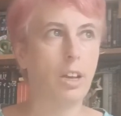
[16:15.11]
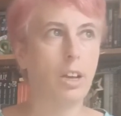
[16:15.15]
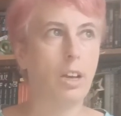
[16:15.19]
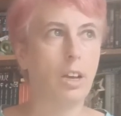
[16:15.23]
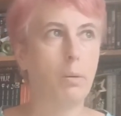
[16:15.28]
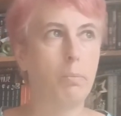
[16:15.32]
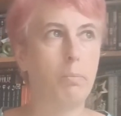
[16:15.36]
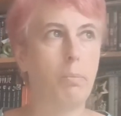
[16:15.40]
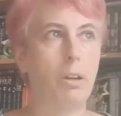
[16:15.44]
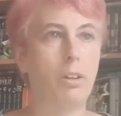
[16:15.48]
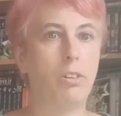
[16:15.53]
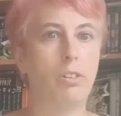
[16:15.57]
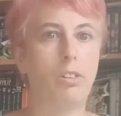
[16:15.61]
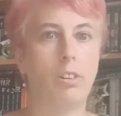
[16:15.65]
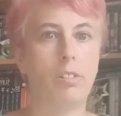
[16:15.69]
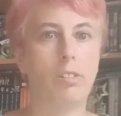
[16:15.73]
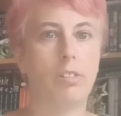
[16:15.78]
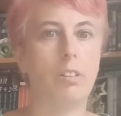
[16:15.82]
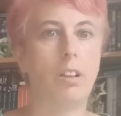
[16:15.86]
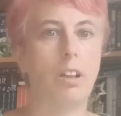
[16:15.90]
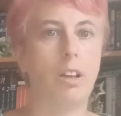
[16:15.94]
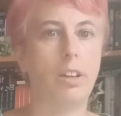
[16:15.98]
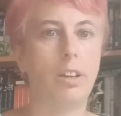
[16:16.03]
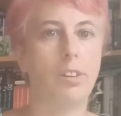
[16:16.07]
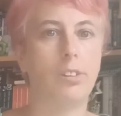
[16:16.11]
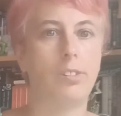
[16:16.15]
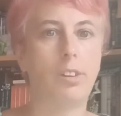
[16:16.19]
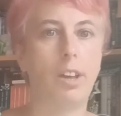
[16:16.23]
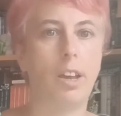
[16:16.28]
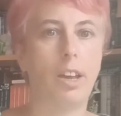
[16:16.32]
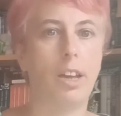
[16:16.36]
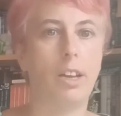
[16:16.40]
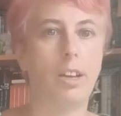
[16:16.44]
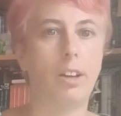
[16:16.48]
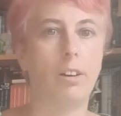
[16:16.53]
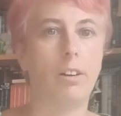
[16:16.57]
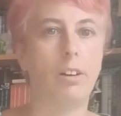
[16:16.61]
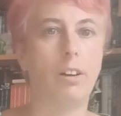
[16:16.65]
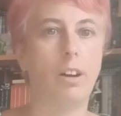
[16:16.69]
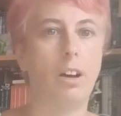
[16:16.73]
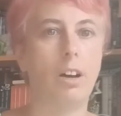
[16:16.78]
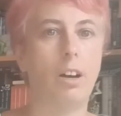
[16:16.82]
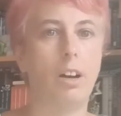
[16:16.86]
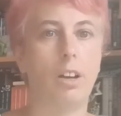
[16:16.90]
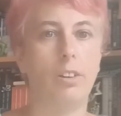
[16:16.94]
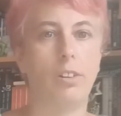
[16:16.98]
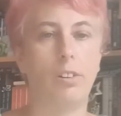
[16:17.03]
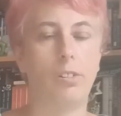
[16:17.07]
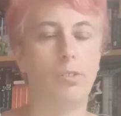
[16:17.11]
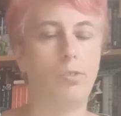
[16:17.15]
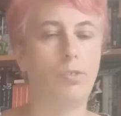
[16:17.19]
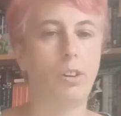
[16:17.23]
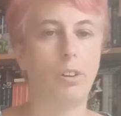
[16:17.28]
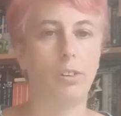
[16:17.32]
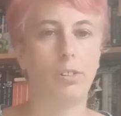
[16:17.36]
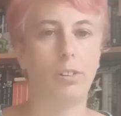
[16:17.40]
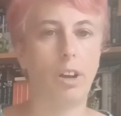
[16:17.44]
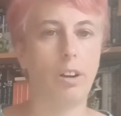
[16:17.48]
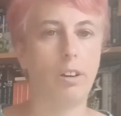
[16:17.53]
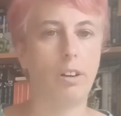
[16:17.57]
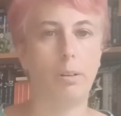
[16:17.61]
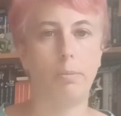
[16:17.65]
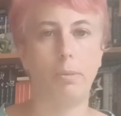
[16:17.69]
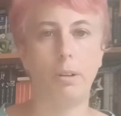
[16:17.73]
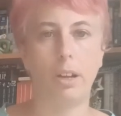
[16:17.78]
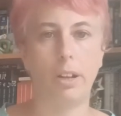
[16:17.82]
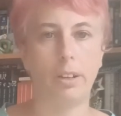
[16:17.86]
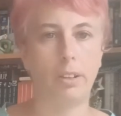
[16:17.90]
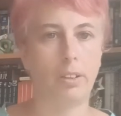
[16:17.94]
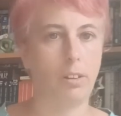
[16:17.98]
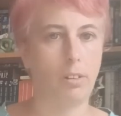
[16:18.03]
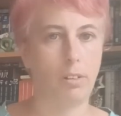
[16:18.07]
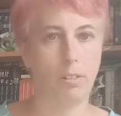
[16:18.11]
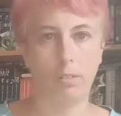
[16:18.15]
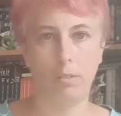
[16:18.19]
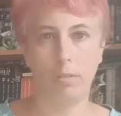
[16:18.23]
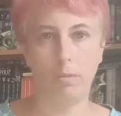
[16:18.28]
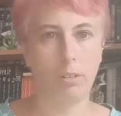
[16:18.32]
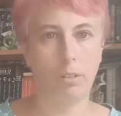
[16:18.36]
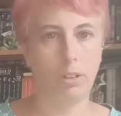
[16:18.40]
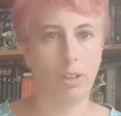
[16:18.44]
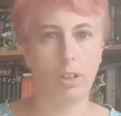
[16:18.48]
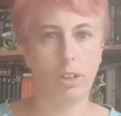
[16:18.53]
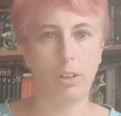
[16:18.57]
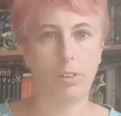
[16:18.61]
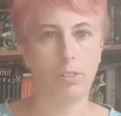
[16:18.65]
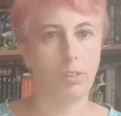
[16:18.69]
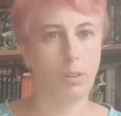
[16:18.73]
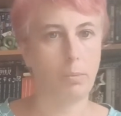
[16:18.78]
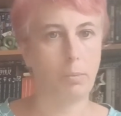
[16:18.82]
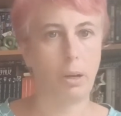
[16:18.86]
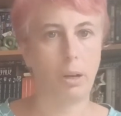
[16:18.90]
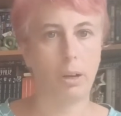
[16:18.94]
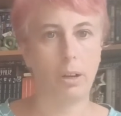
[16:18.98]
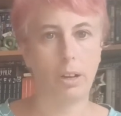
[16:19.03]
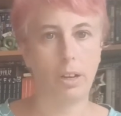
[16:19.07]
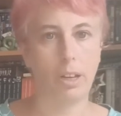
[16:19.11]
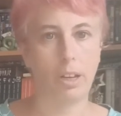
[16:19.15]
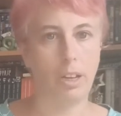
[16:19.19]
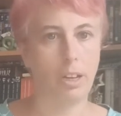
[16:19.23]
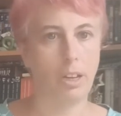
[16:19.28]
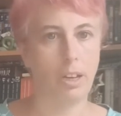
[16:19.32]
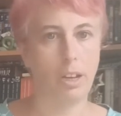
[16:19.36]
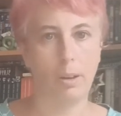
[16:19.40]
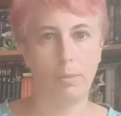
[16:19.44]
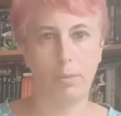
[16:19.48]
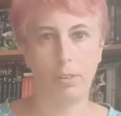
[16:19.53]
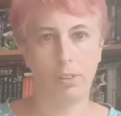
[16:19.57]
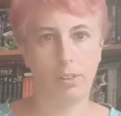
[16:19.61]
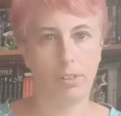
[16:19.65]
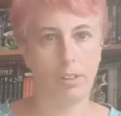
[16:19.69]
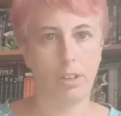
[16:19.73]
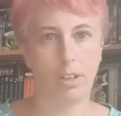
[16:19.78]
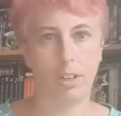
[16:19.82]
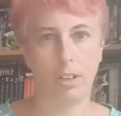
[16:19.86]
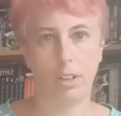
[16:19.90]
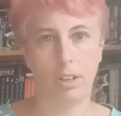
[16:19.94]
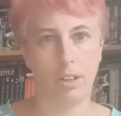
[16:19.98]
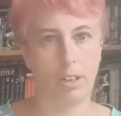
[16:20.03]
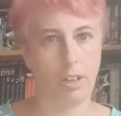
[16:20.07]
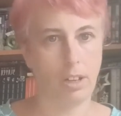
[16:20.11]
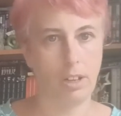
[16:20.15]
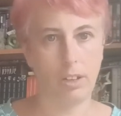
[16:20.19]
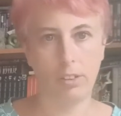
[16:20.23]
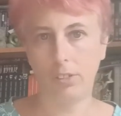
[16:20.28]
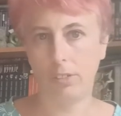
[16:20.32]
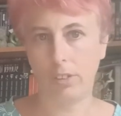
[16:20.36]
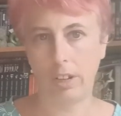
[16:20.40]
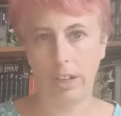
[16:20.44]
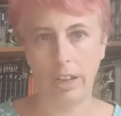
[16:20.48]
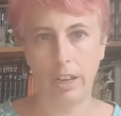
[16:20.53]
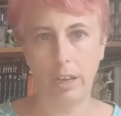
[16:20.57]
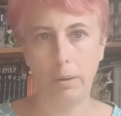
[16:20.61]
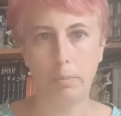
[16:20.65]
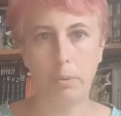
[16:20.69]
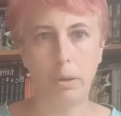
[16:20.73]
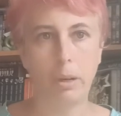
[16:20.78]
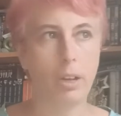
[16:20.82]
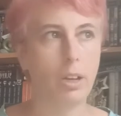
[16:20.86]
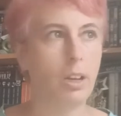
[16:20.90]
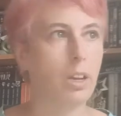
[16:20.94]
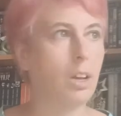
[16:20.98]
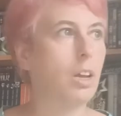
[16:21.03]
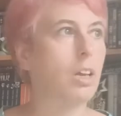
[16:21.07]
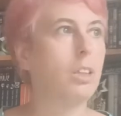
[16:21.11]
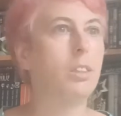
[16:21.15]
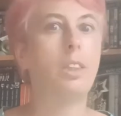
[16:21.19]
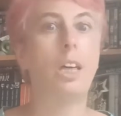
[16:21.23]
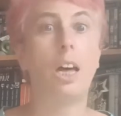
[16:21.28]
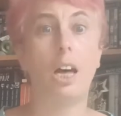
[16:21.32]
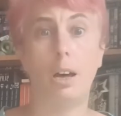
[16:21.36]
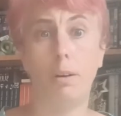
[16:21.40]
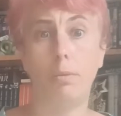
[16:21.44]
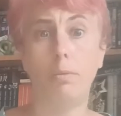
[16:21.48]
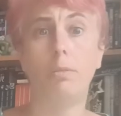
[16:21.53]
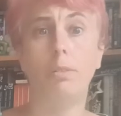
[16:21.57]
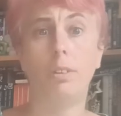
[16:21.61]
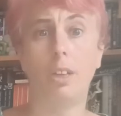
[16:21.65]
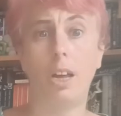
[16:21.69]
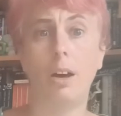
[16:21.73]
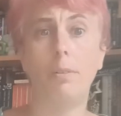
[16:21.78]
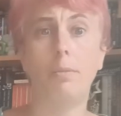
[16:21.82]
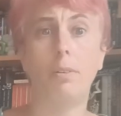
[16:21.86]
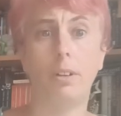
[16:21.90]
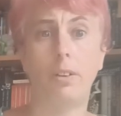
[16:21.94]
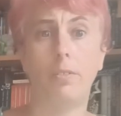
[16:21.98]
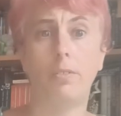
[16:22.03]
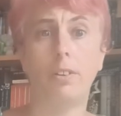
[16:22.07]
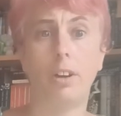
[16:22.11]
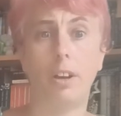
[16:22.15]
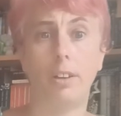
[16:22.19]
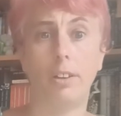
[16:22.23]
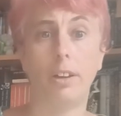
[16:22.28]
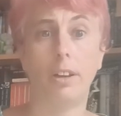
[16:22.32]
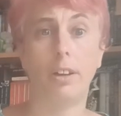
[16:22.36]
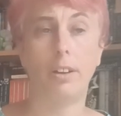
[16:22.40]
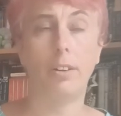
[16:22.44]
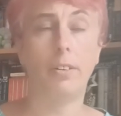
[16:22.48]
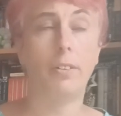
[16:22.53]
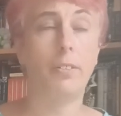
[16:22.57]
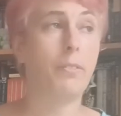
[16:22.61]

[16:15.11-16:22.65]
But just like saying, oh, I just feel terrible, I don't want to go to the party, I'm just going to sleep, that would have done it.